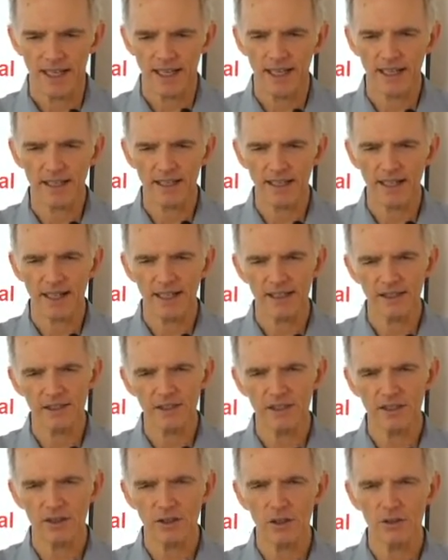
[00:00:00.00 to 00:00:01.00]
And I, I
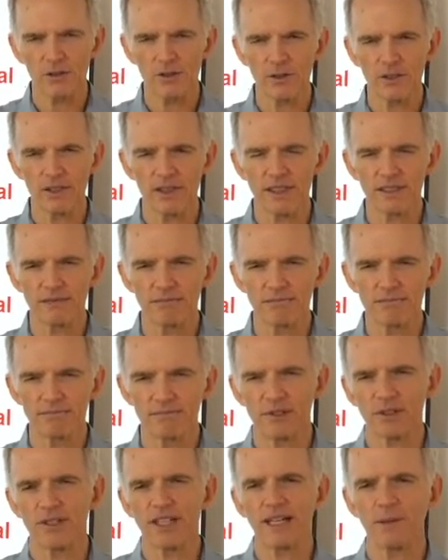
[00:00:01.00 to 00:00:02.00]
looked over at,
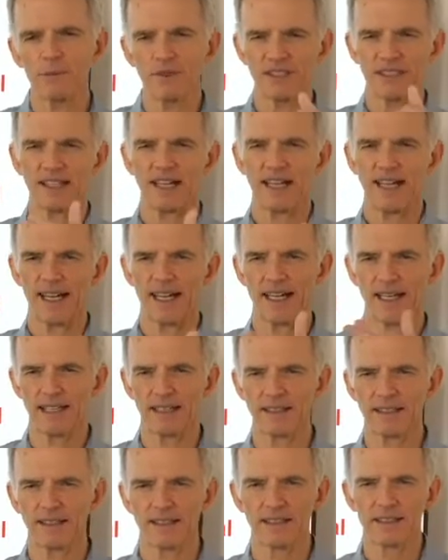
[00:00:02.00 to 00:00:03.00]
her name was
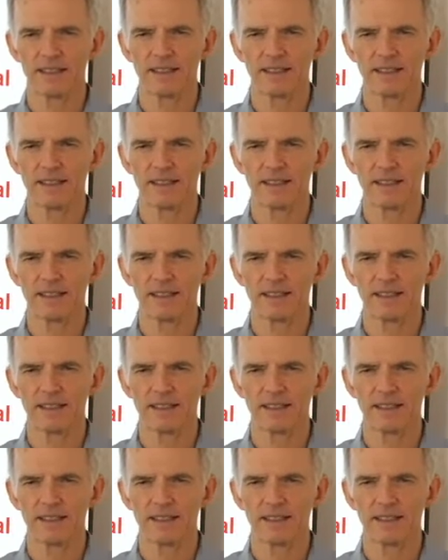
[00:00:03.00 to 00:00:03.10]
Diane.